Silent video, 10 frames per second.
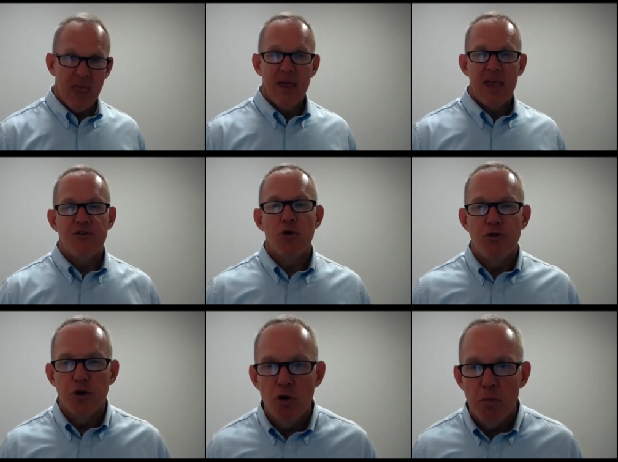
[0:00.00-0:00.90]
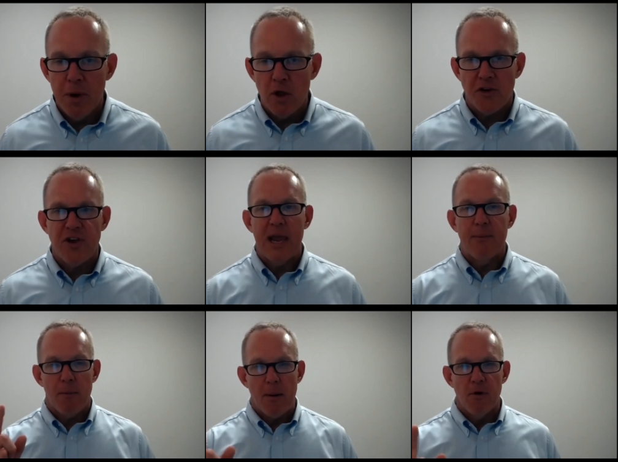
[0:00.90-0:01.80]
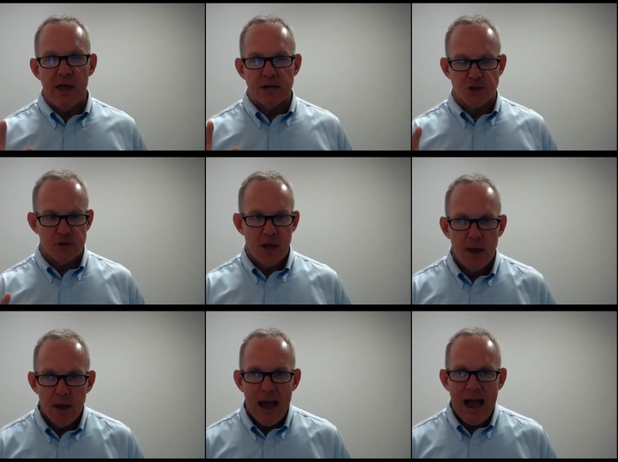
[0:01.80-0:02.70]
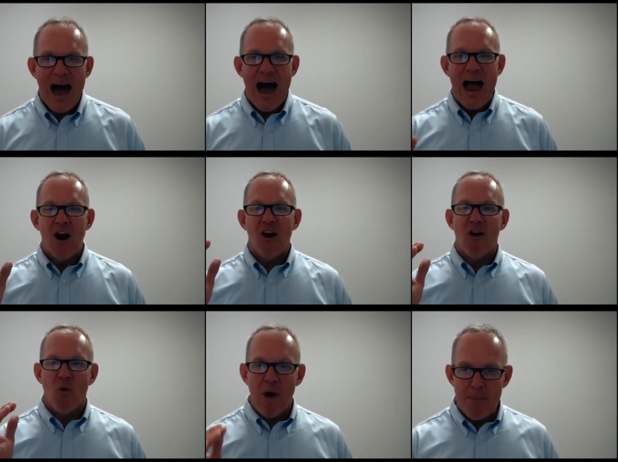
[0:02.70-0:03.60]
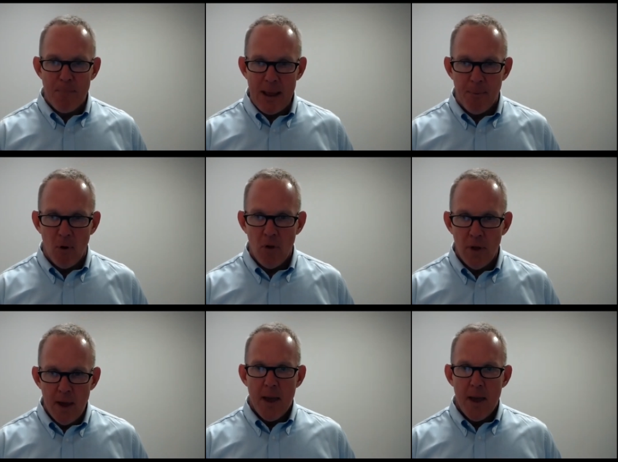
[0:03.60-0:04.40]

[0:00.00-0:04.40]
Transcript: If you do build a team, remember this: hire great people,